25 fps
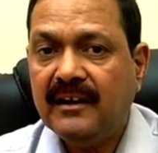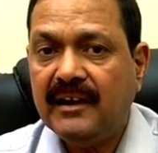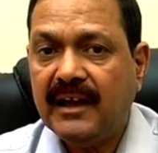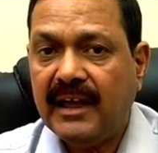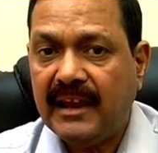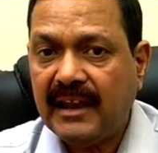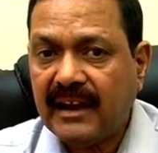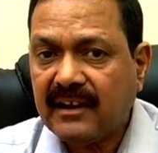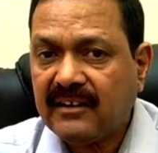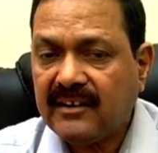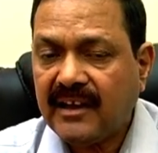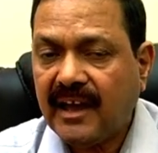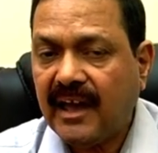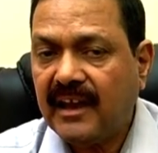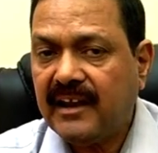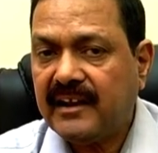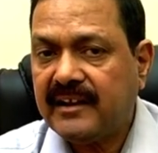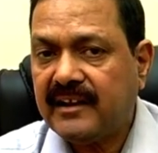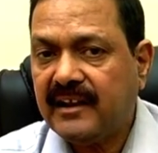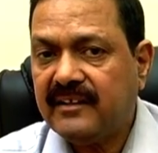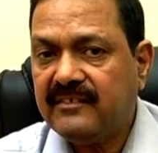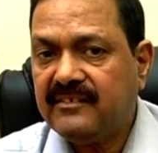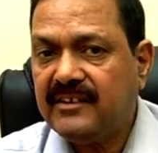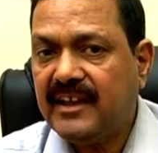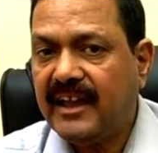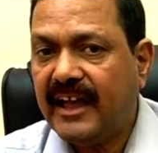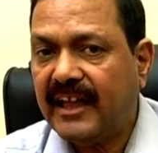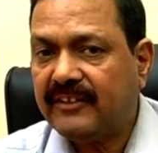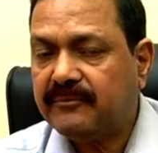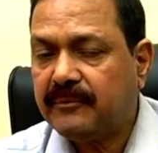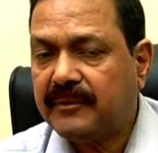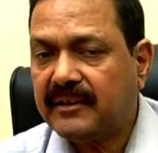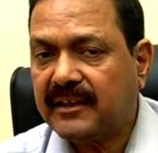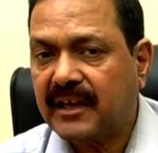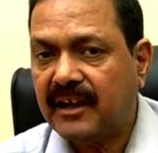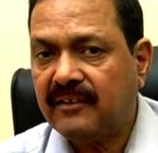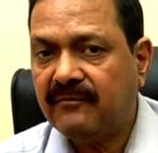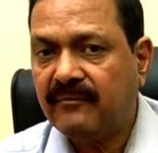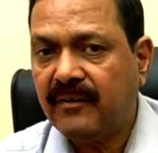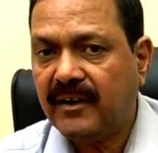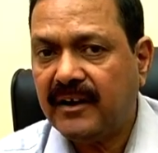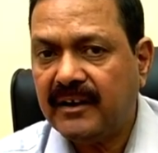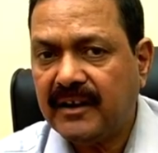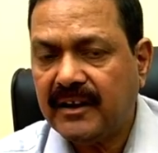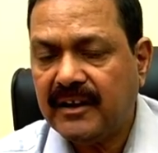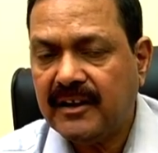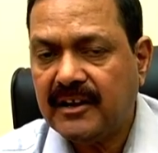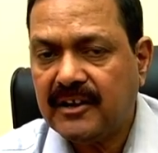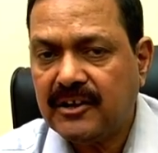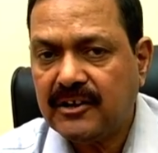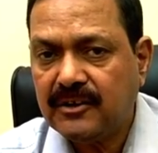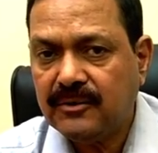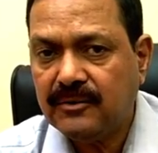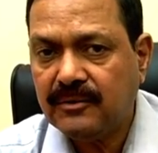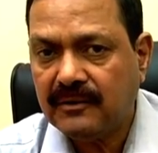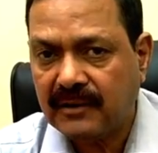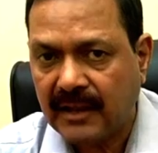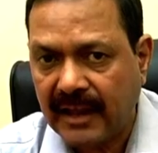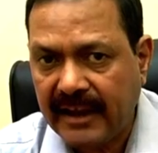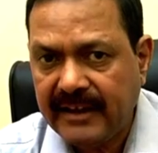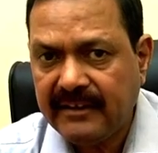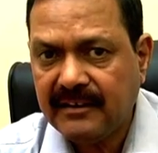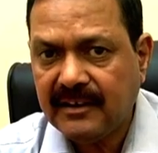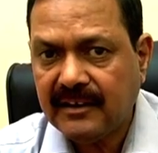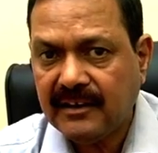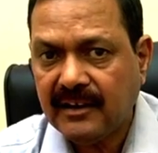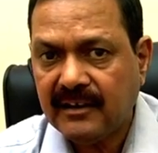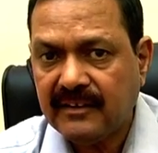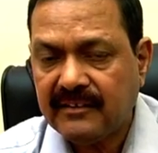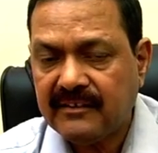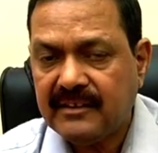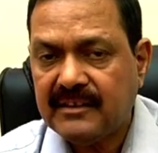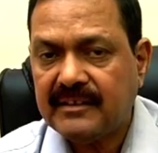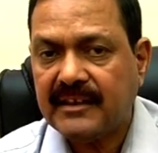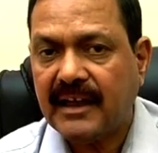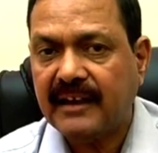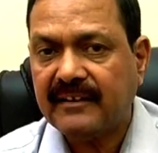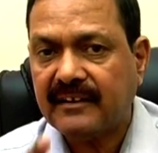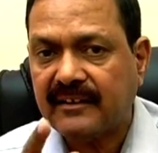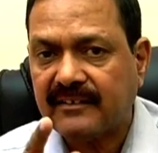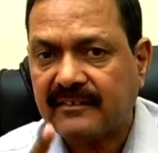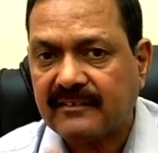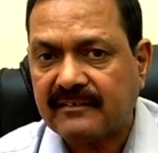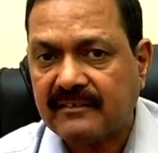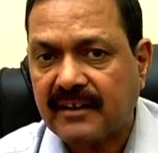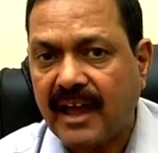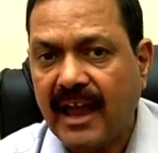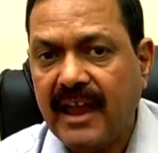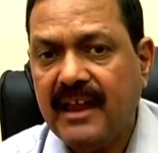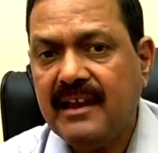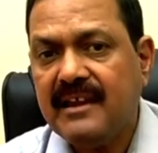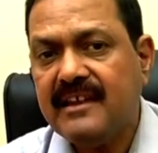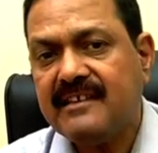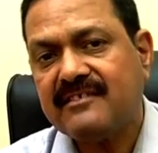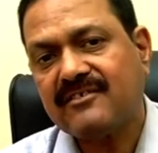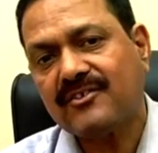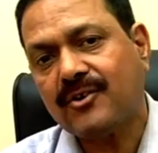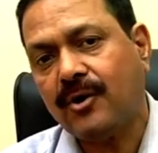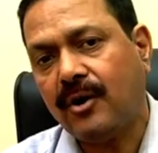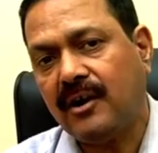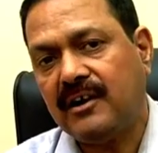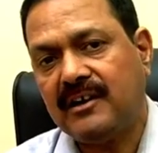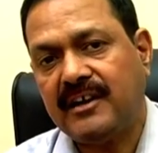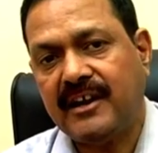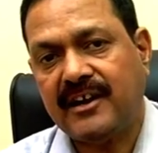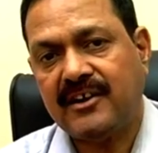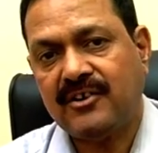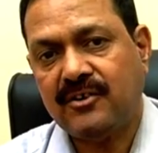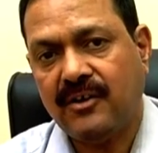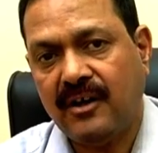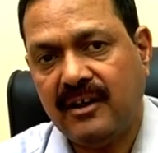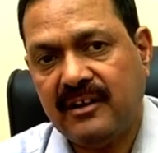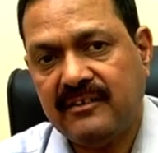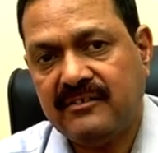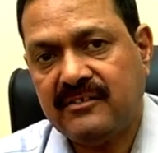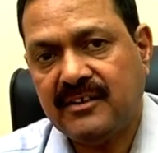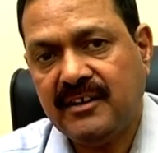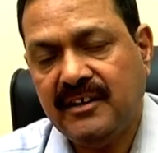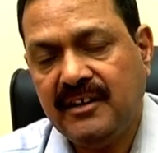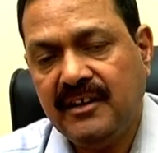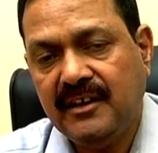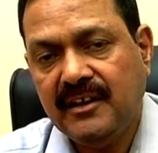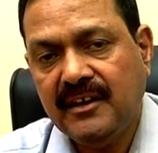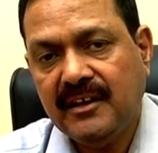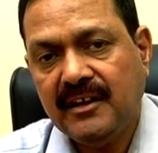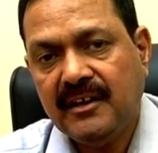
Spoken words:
electrical energy has been converted into light energy, that style is called technology.